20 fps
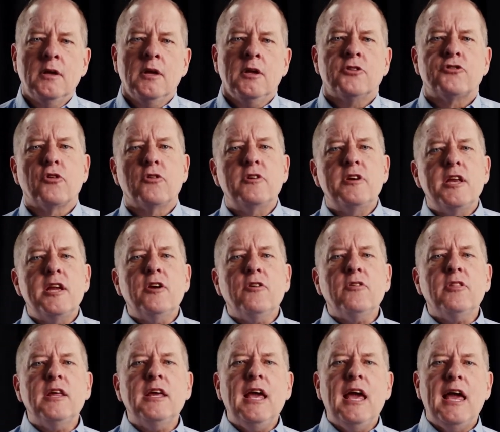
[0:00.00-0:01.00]
So, near
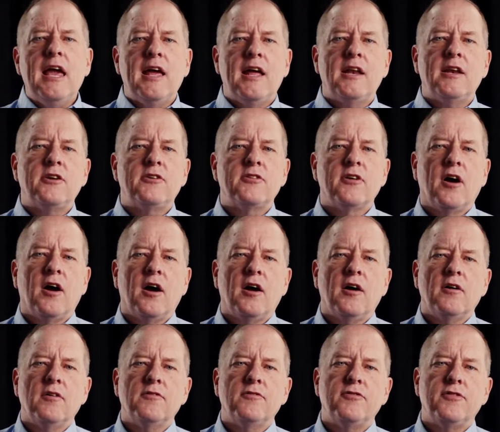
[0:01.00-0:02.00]
the end
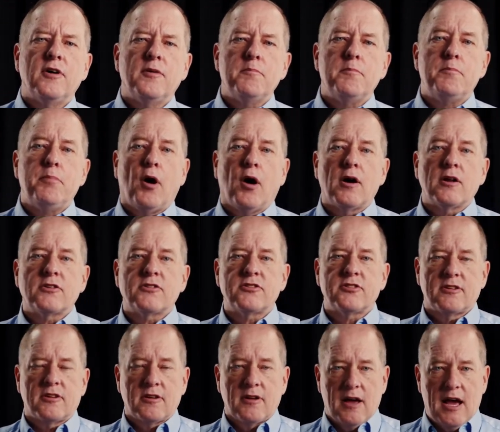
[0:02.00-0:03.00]
of
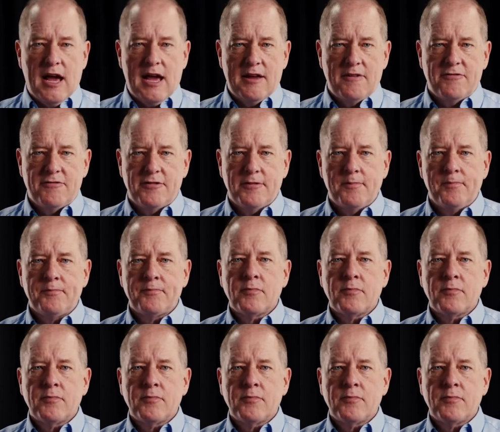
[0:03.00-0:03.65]
Barth's life,